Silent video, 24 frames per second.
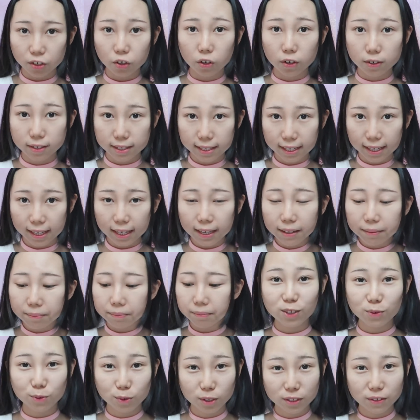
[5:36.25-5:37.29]
your skin.
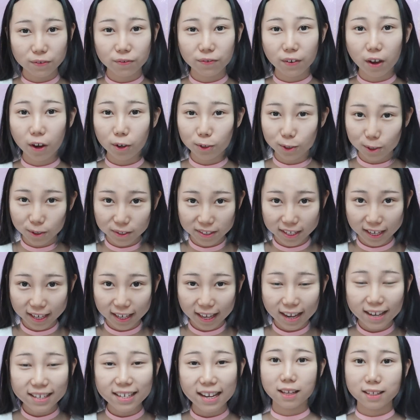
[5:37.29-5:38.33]
It was fun
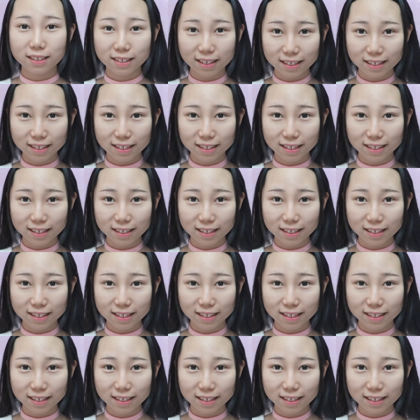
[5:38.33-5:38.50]
using it.